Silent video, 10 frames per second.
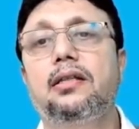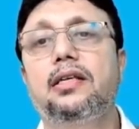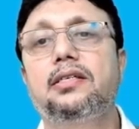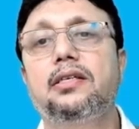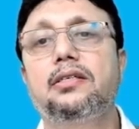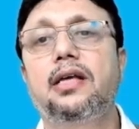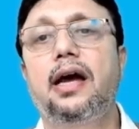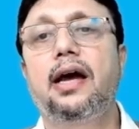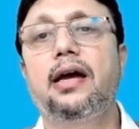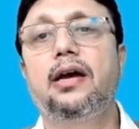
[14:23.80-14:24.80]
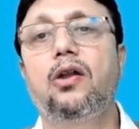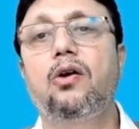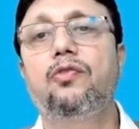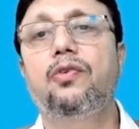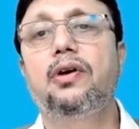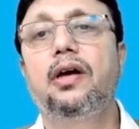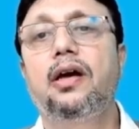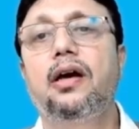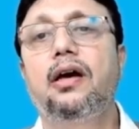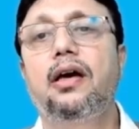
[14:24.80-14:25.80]
this is the angle of
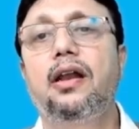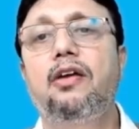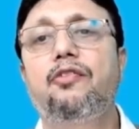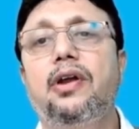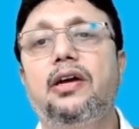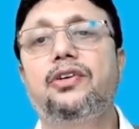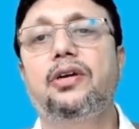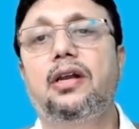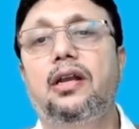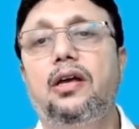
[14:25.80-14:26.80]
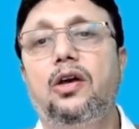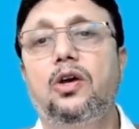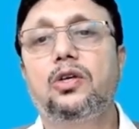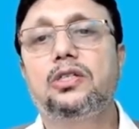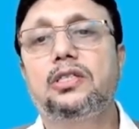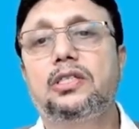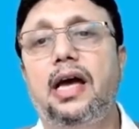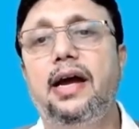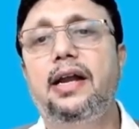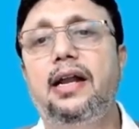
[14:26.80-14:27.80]
refraction,
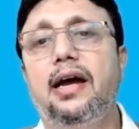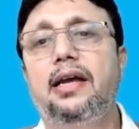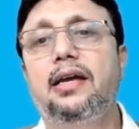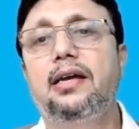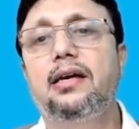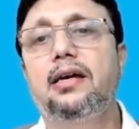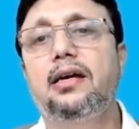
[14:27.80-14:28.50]
sin I